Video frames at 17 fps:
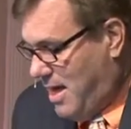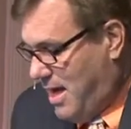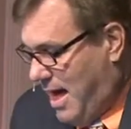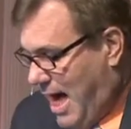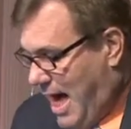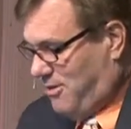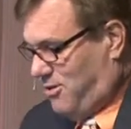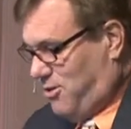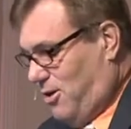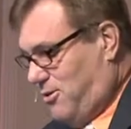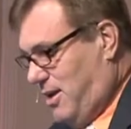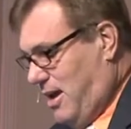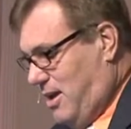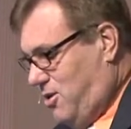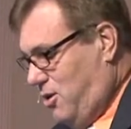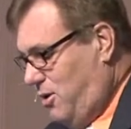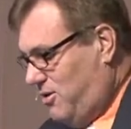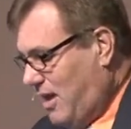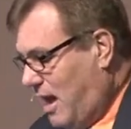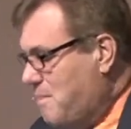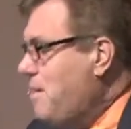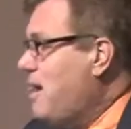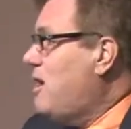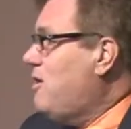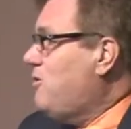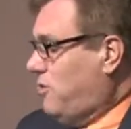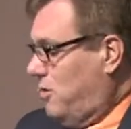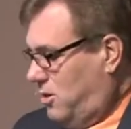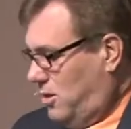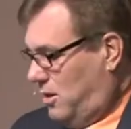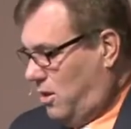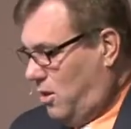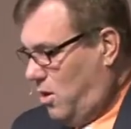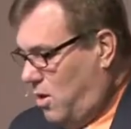Acts thirteen two is a minister to
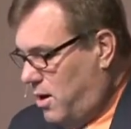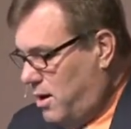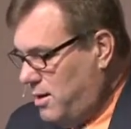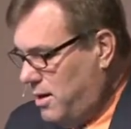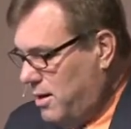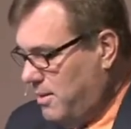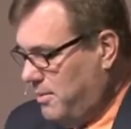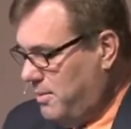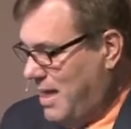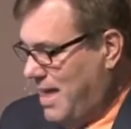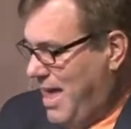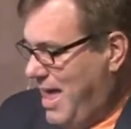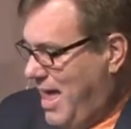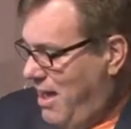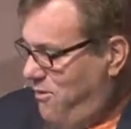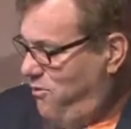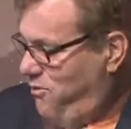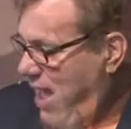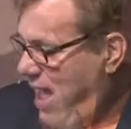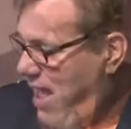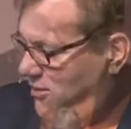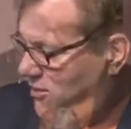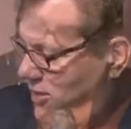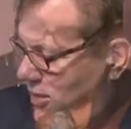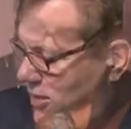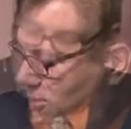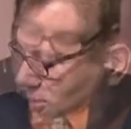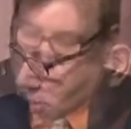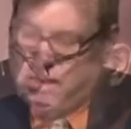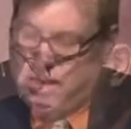the Lord and fasted.